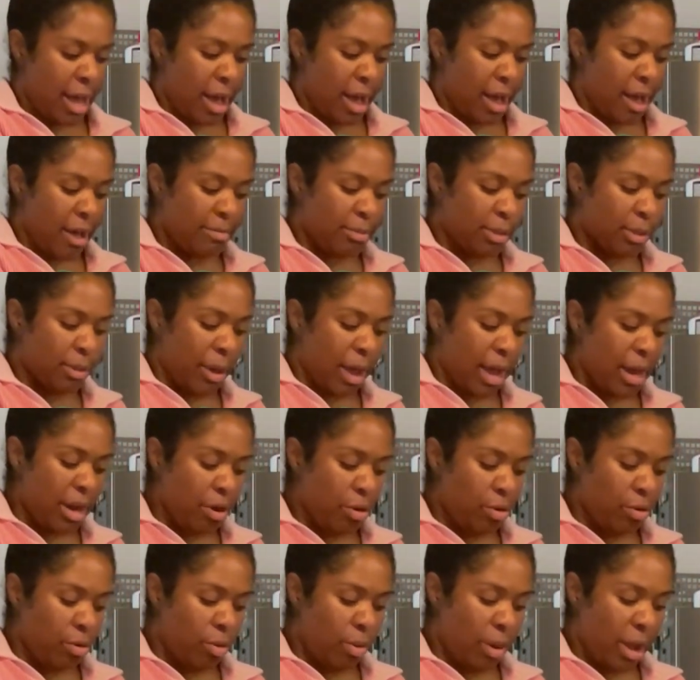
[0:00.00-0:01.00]
So I
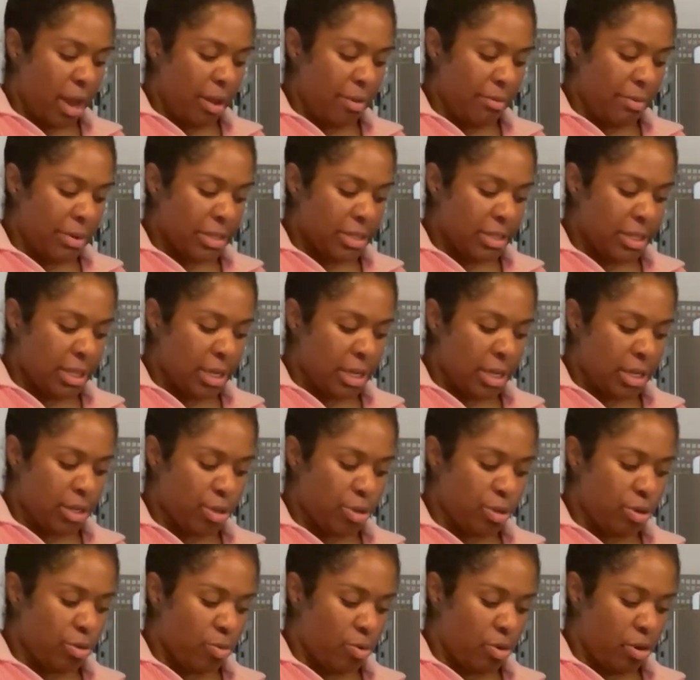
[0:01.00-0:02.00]
don't quite rinse it
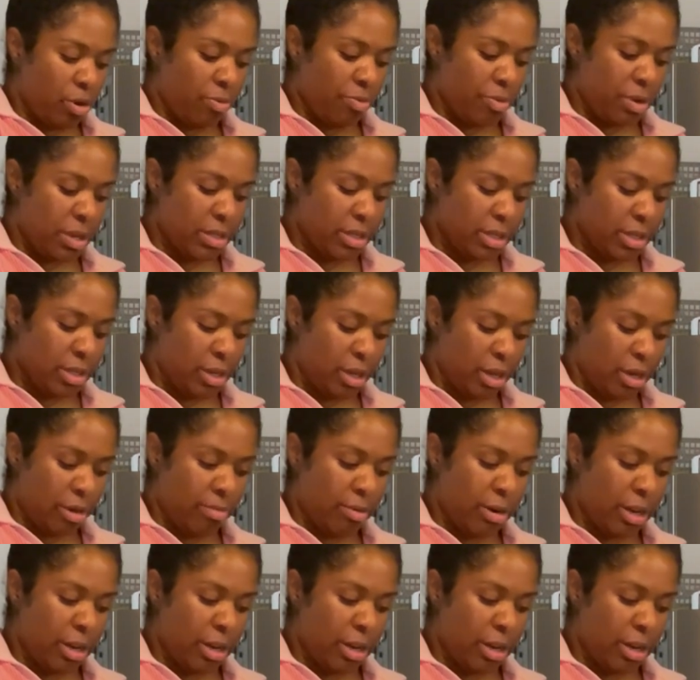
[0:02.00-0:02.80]
until the water runs clear,